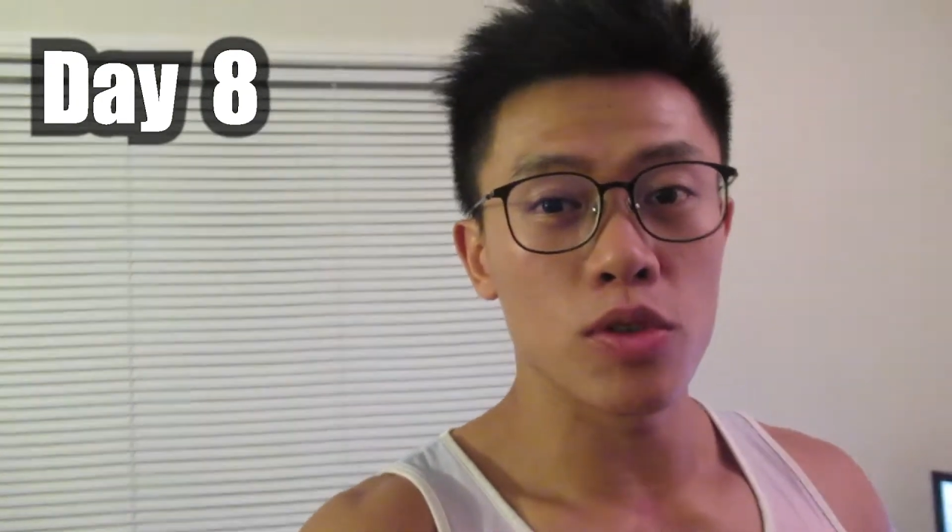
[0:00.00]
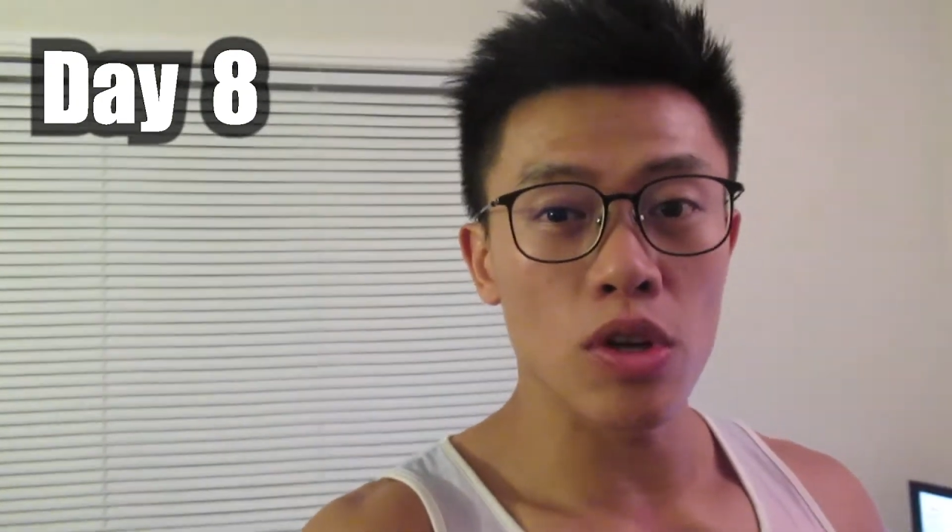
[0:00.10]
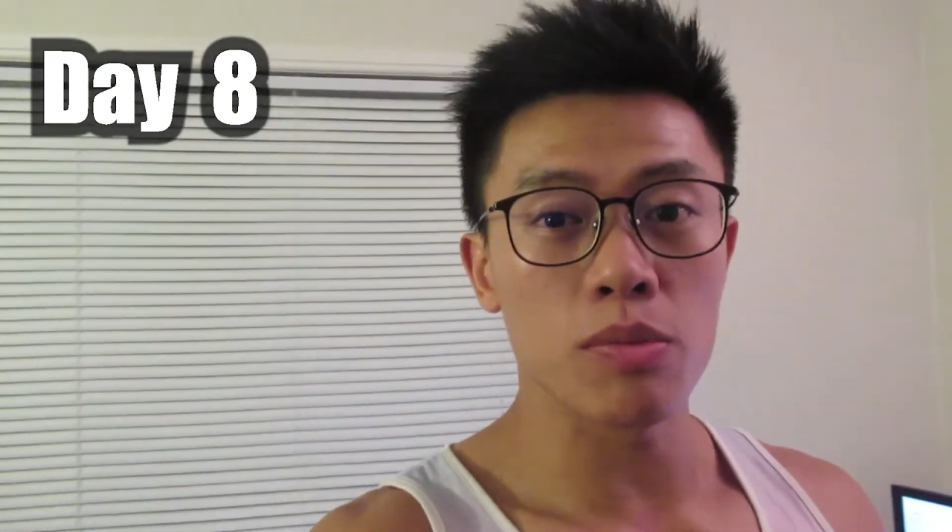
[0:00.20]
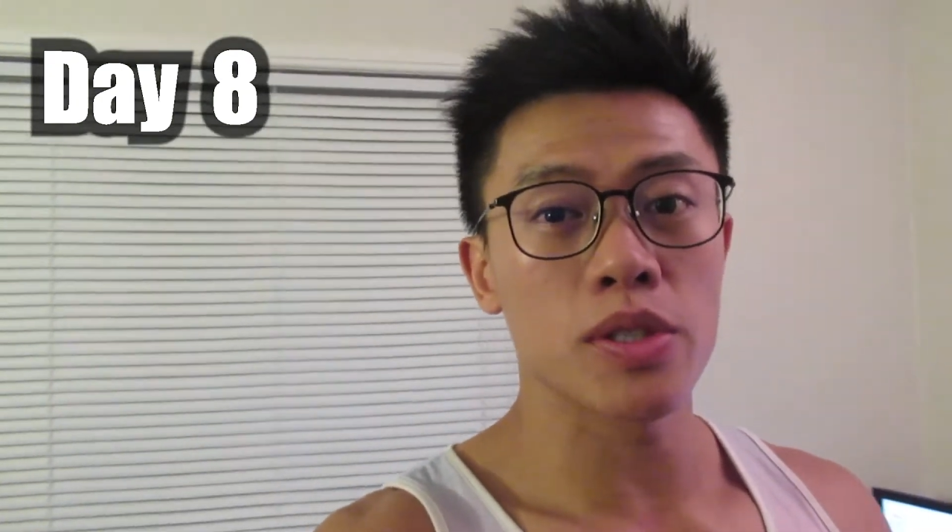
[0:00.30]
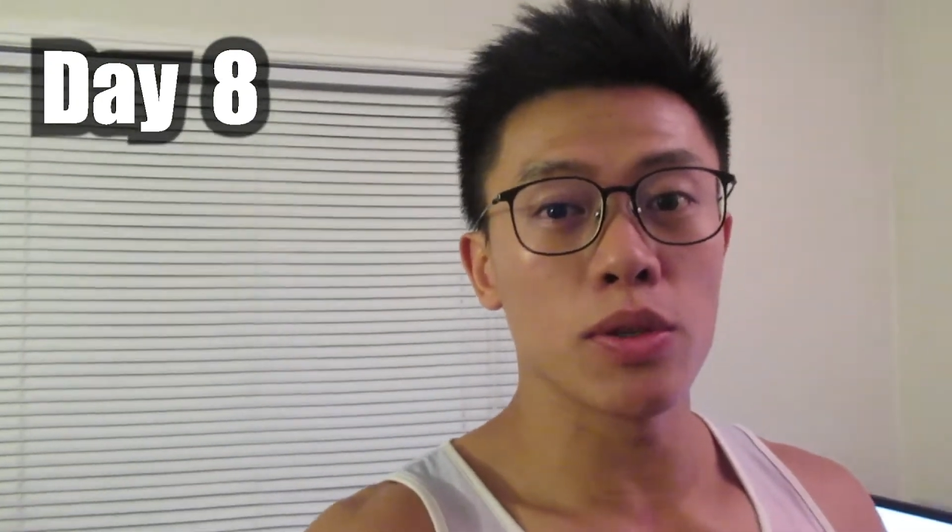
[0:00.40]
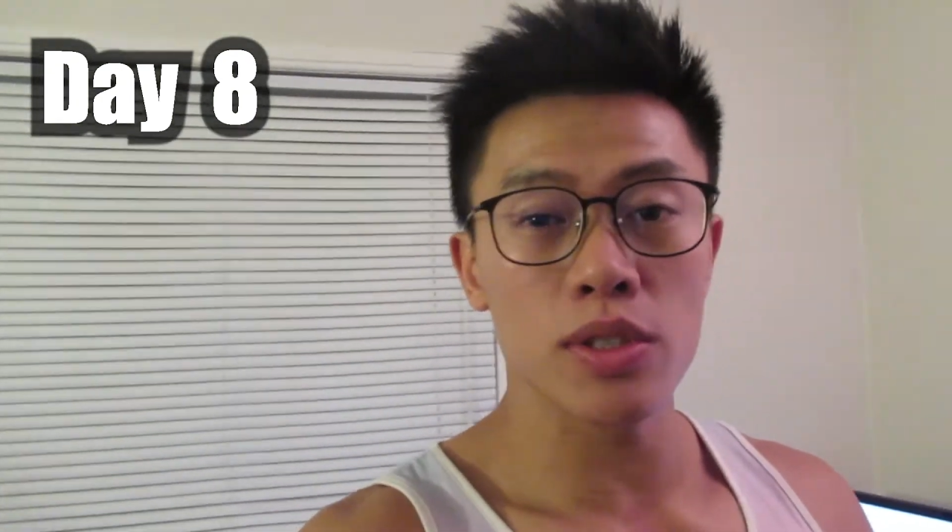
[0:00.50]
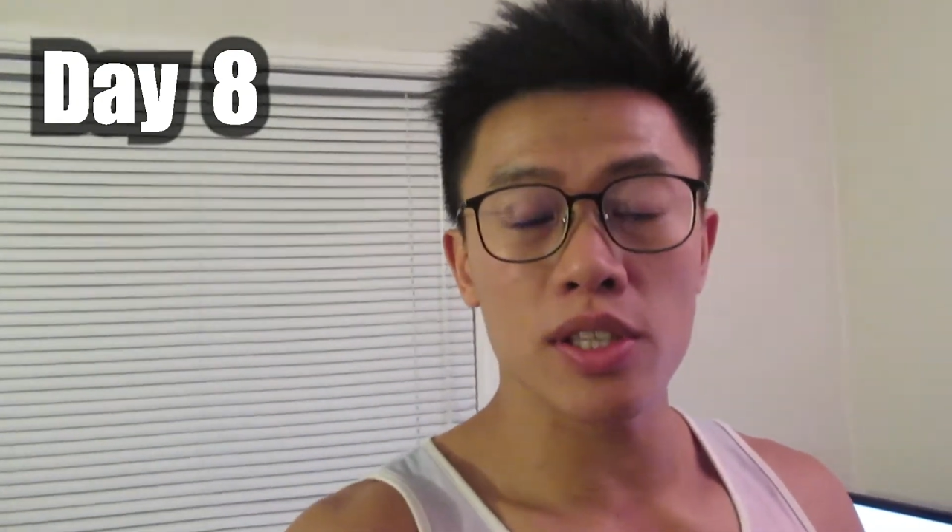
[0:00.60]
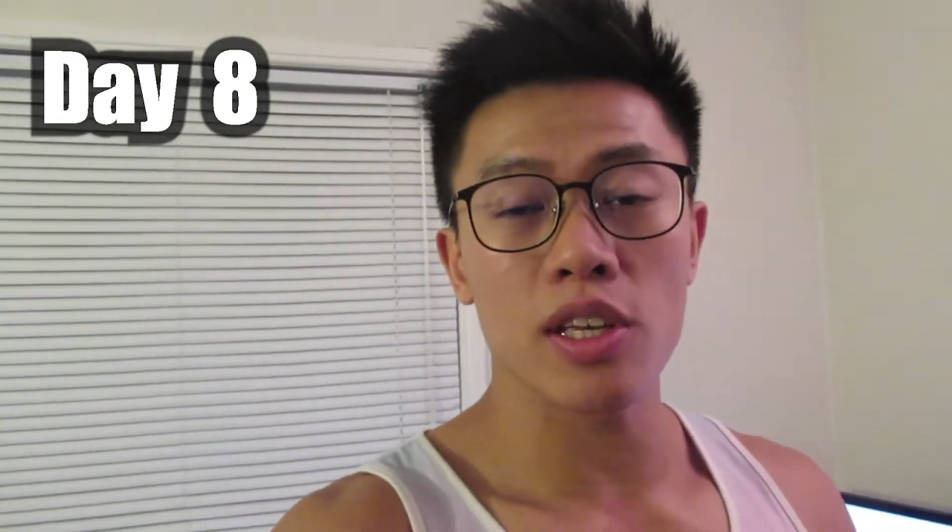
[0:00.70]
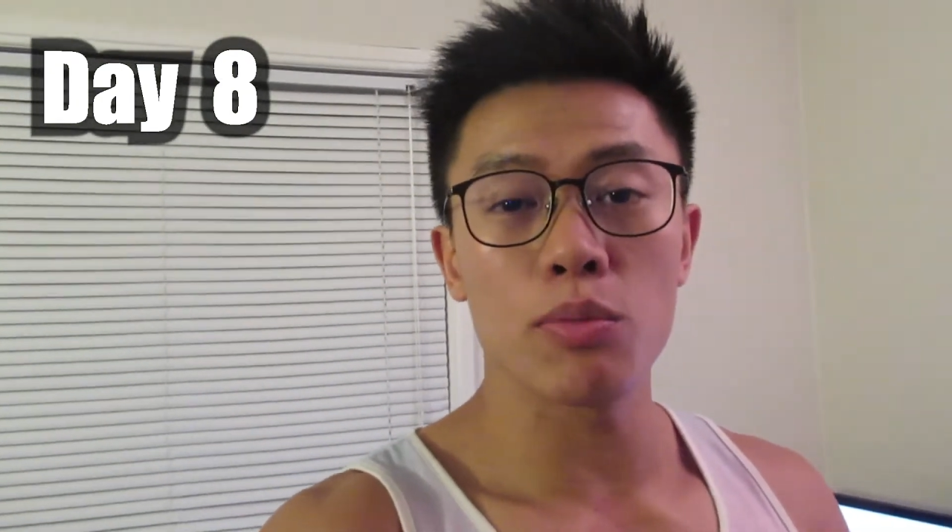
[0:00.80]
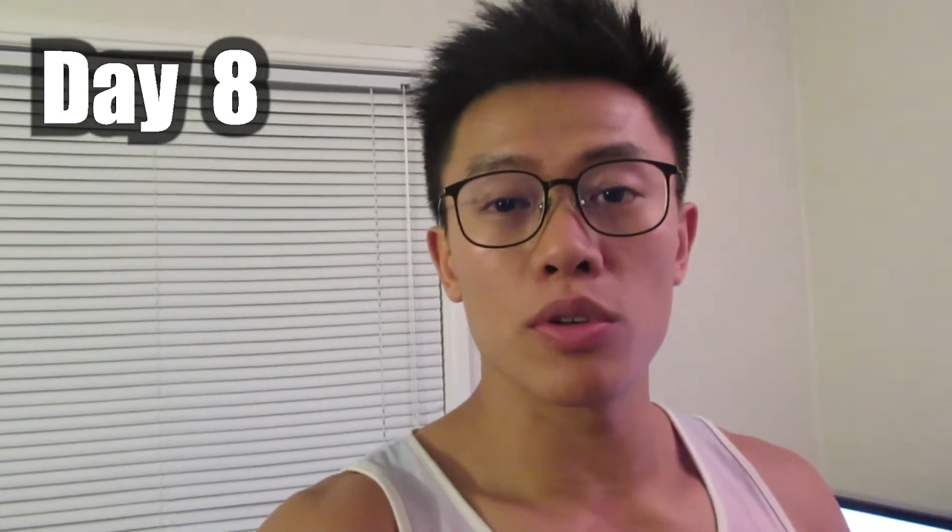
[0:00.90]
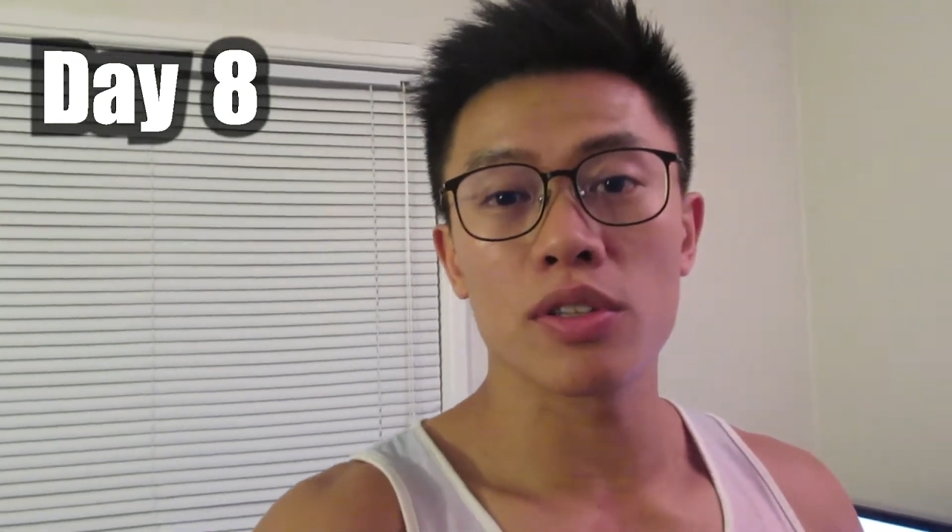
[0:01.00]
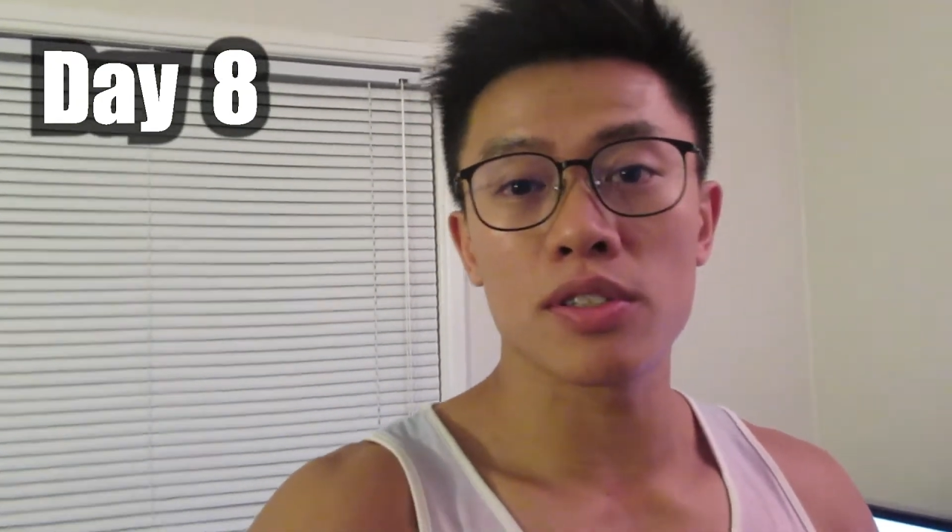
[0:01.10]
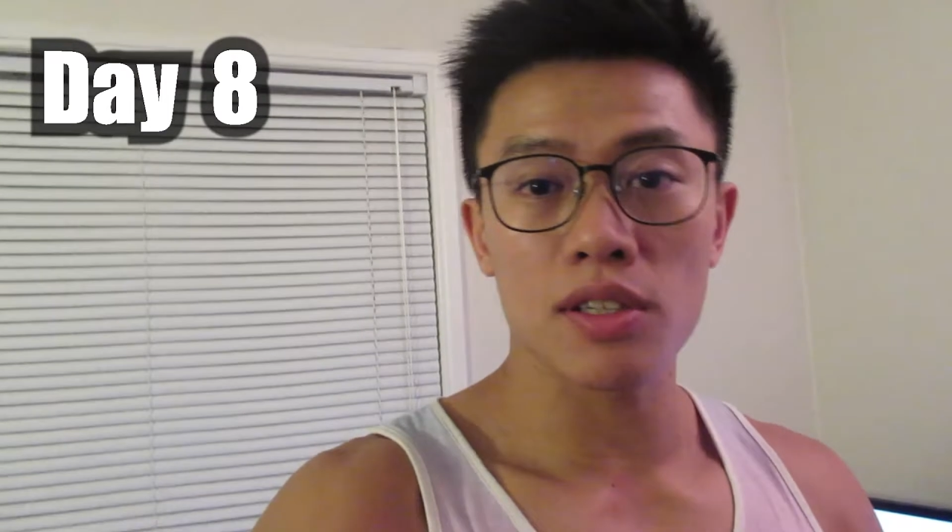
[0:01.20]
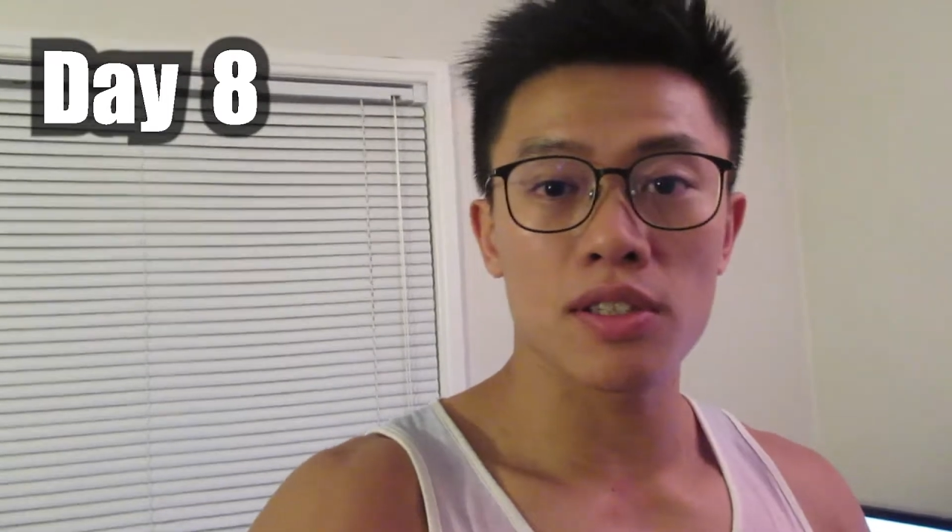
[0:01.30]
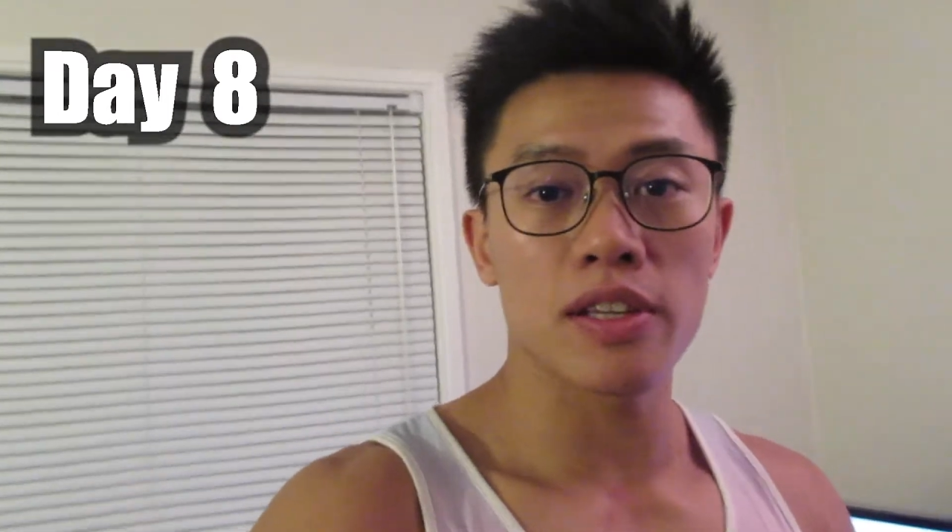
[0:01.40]
So I'm still sticking with
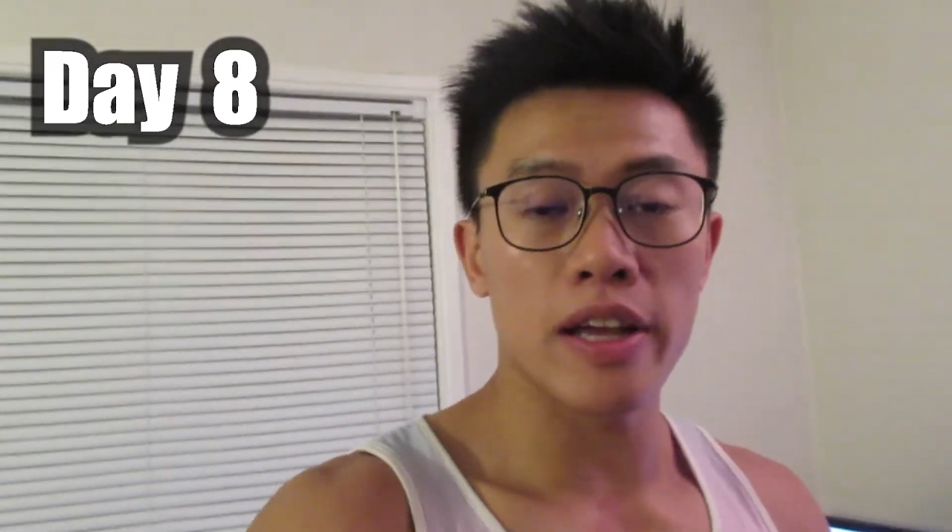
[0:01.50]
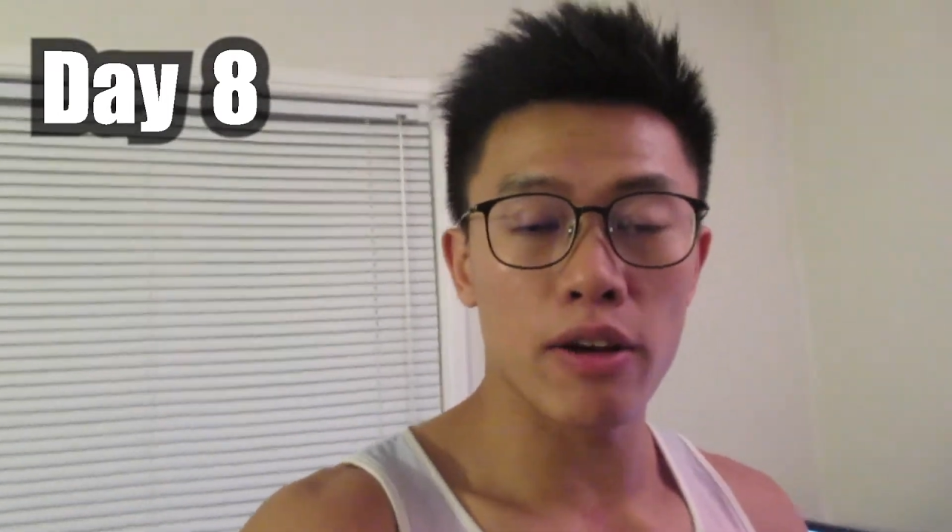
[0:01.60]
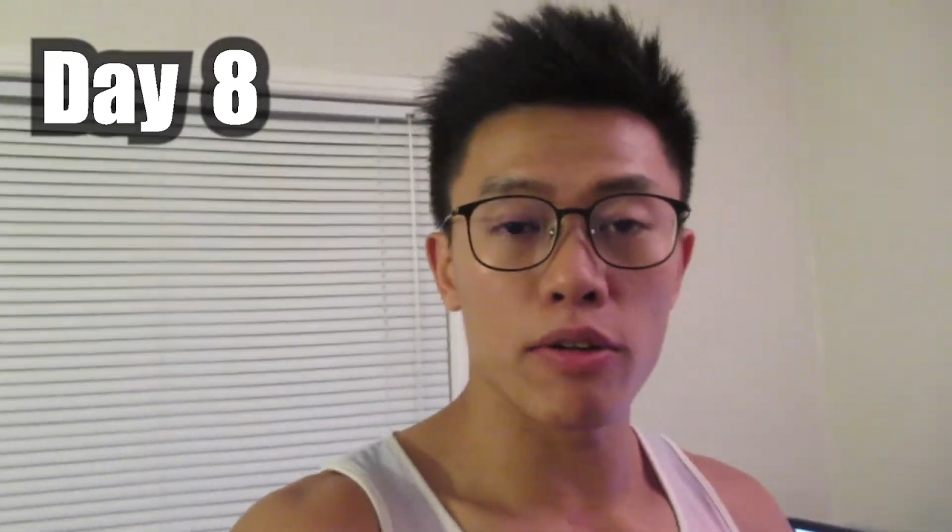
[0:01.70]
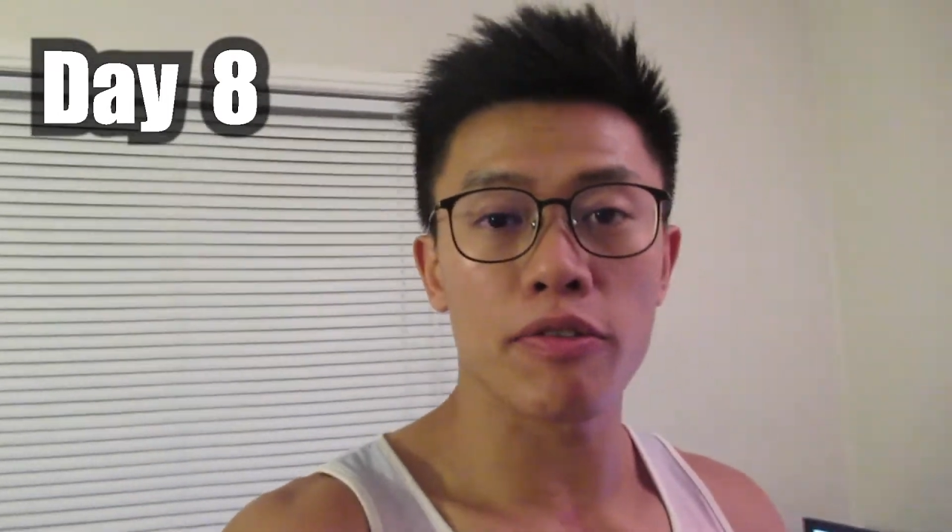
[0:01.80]
16-hour